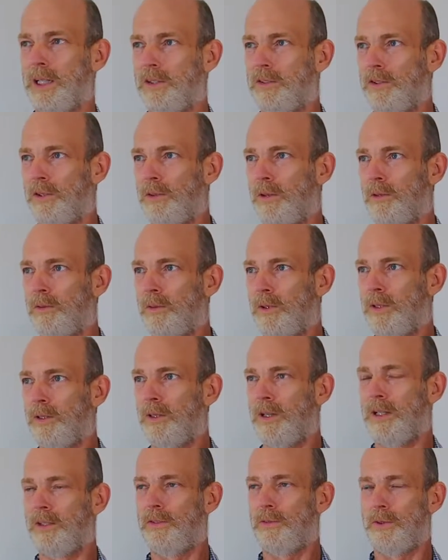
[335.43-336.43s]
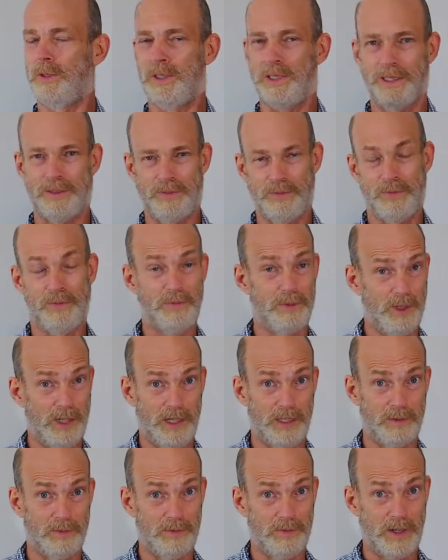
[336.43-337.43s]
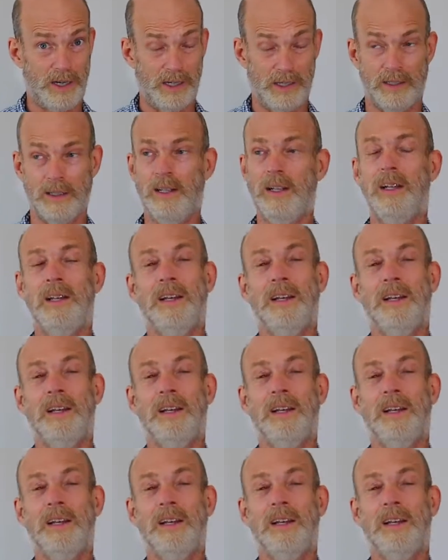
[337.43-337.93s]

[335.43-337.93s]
that's the wrong one. That's when you get caught on fire.